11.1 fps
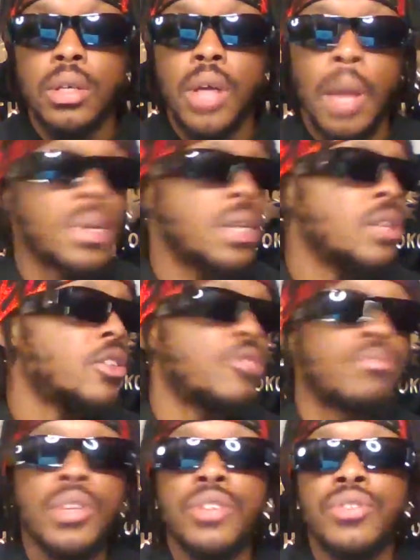I mean,
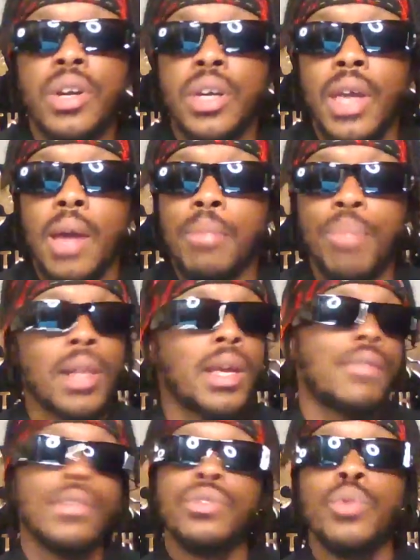this young cat probably ain't
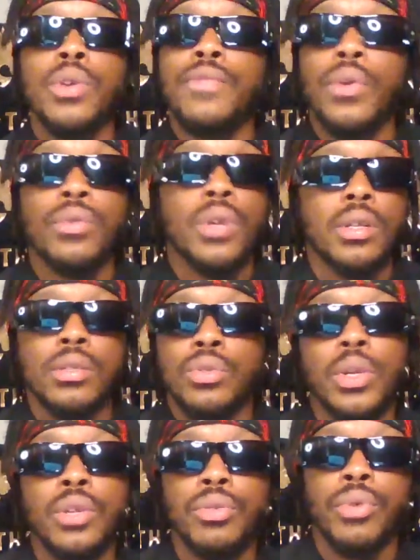even 24 yet,
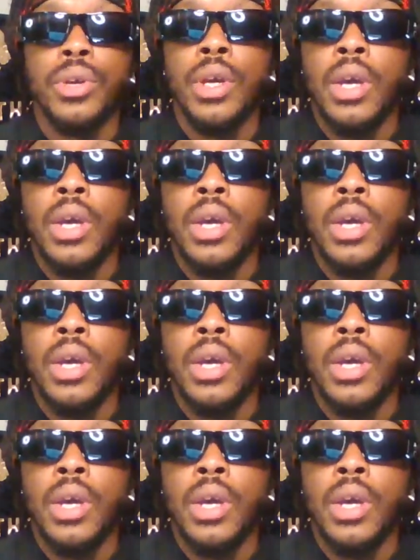23,